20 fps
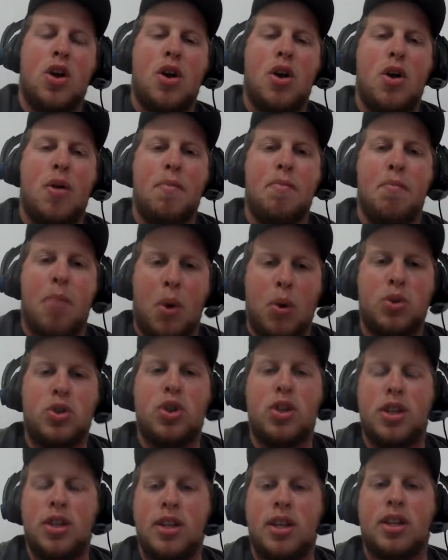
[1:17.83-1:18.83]
Most of
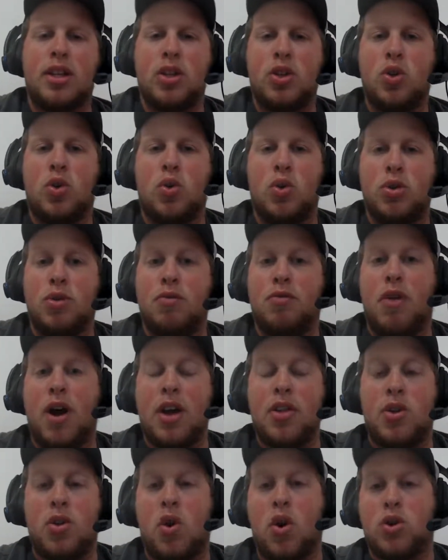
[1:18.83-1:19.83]
the cichlids you're going to find
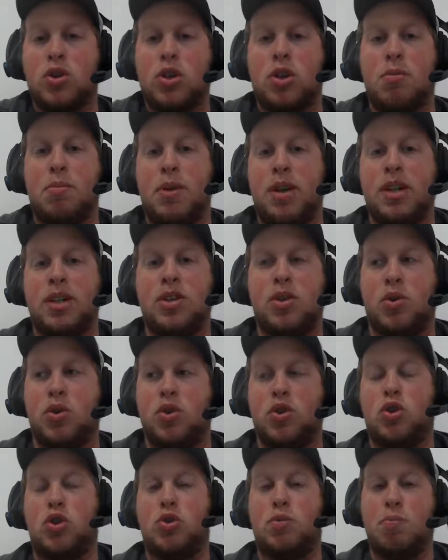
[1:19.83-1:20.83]
that are also going to be considered
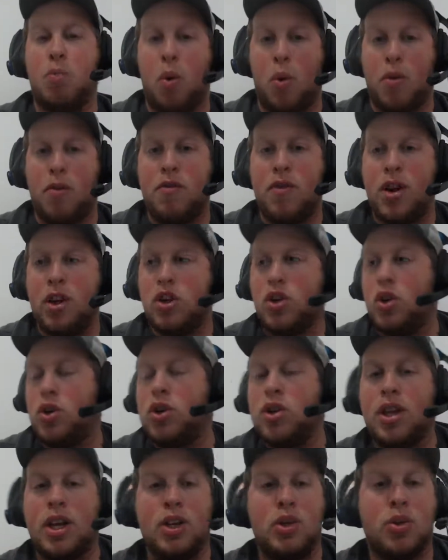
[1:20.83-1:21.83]
sport fish, or
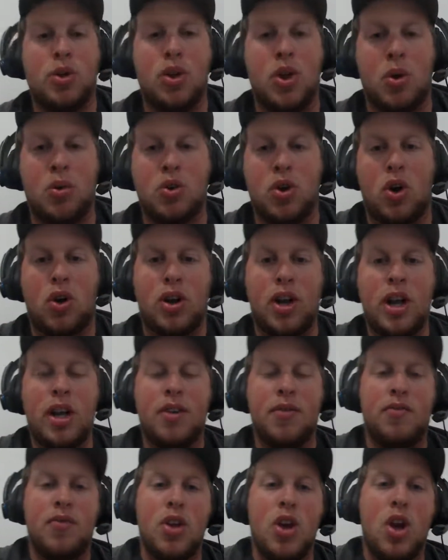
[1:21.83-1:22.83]
things you can go target,
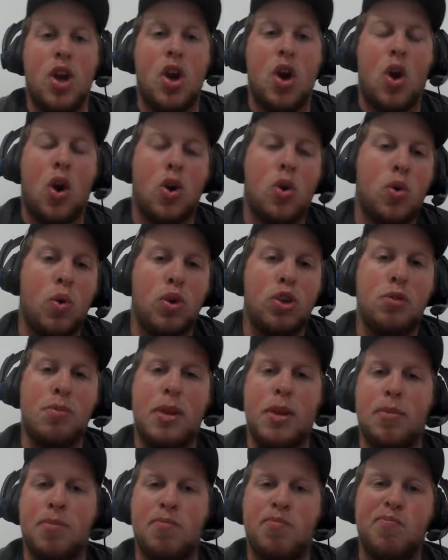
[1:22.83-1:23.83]
are going to
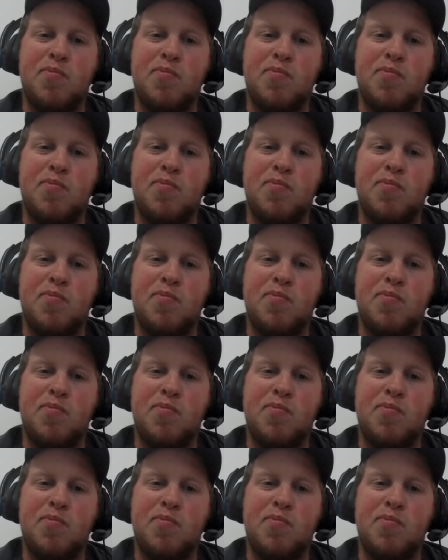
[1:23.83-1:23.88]
be